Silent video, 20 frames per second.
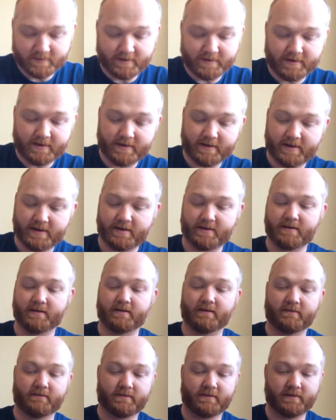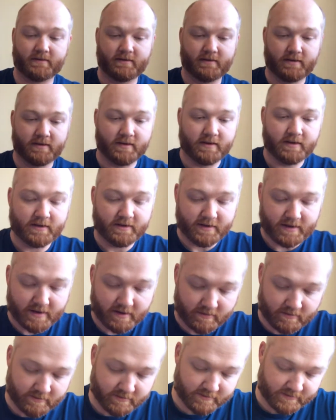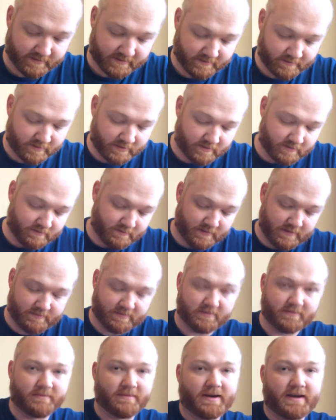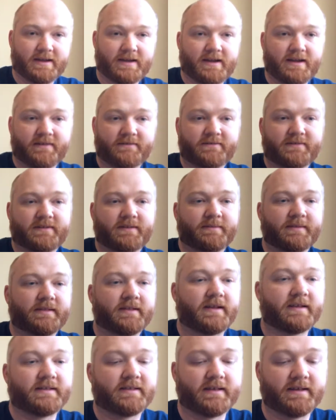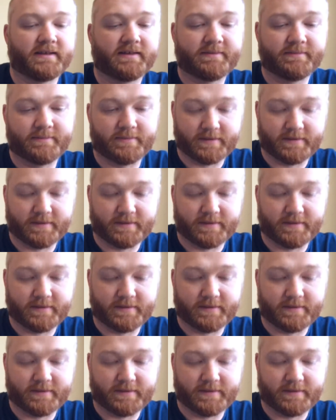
I have, now some of you people might have something like this,